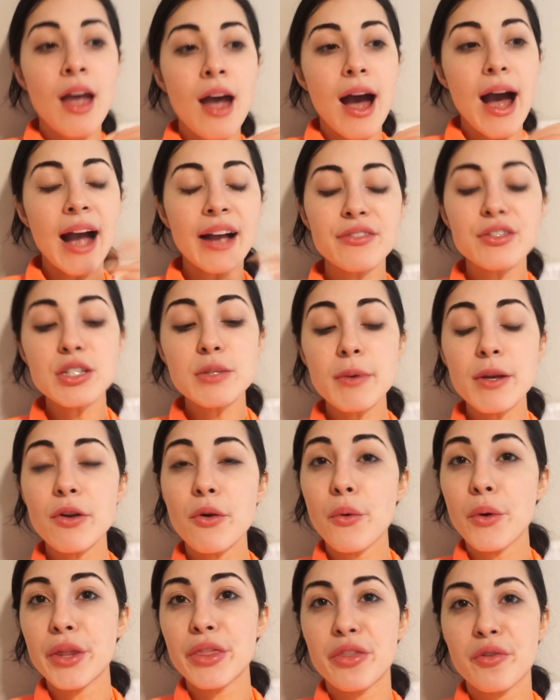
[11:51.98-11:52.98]
I've just been
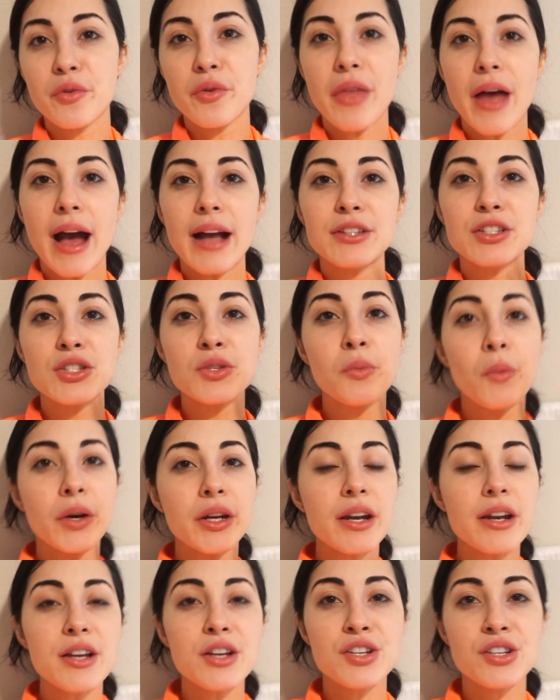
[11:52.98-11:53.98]
going through that. I just
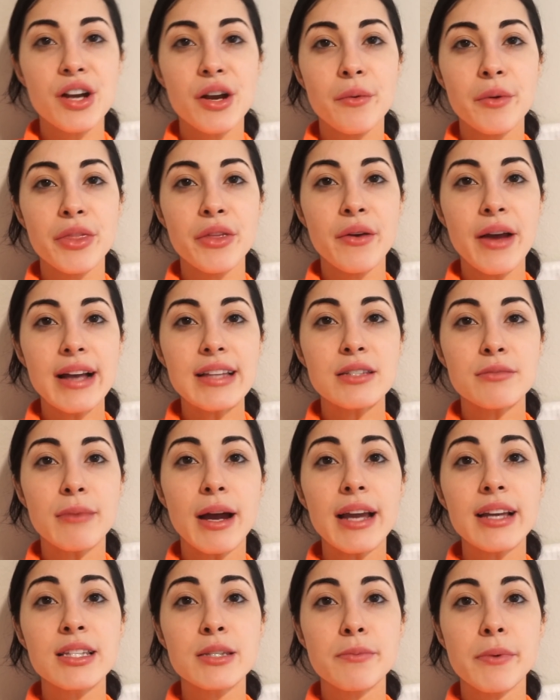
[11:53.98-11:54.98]
wanted to share with you guys
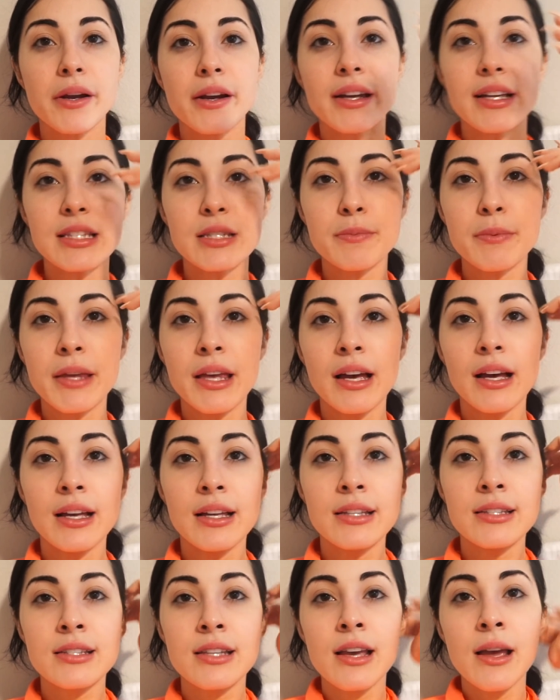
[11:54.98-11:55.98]
my experience
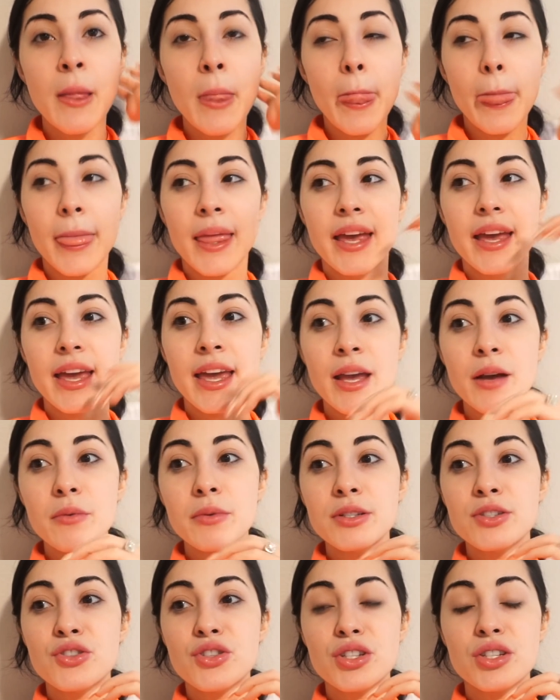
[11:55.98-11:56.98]
because it
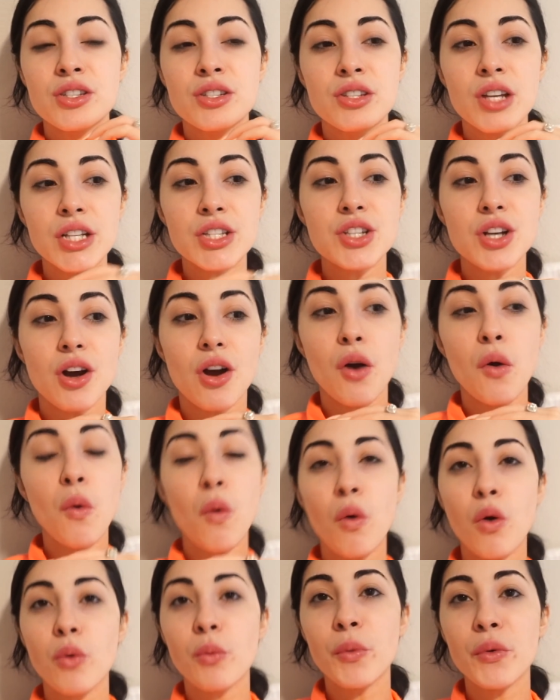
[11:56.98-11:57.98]
was just such a
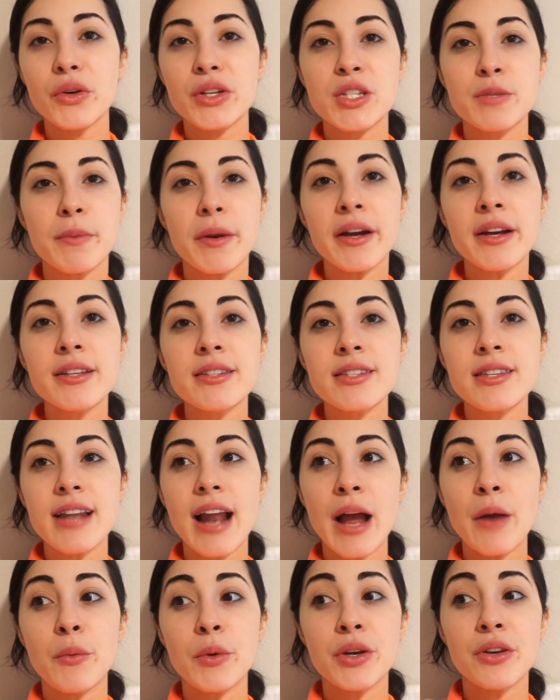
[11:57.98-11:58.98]
horrible experience that
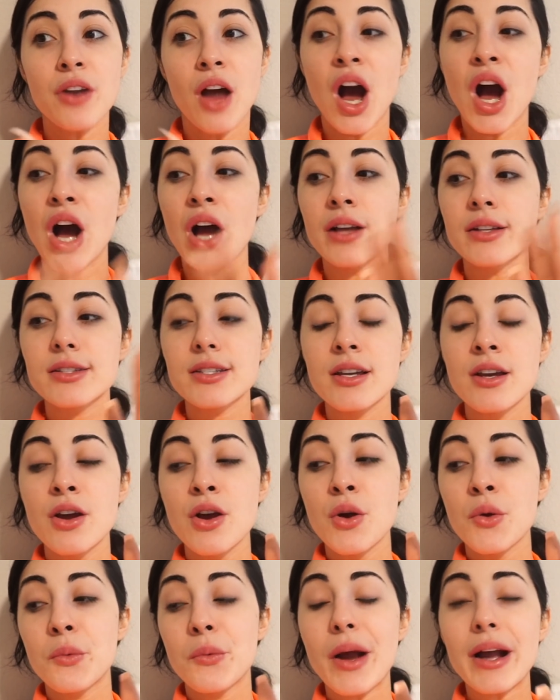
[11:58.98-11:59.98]
I would not
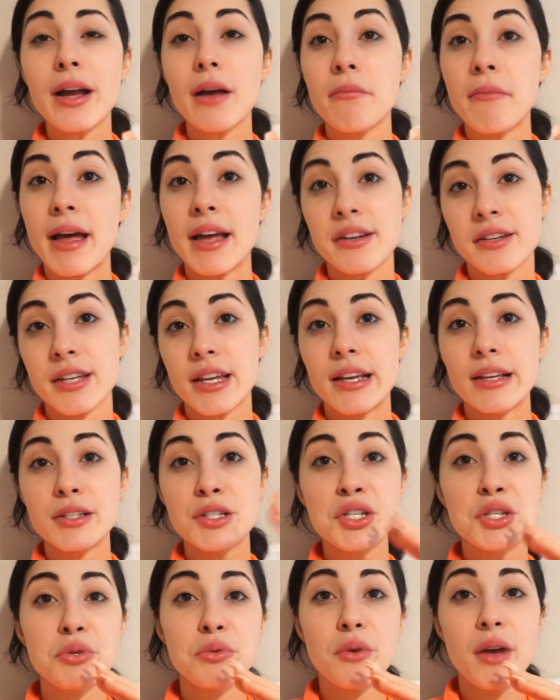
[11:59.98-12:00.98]
recommend it
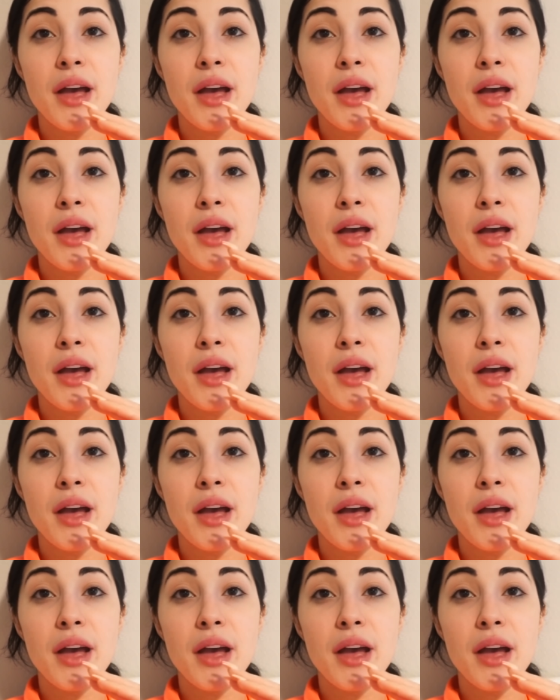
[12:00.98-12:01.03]
to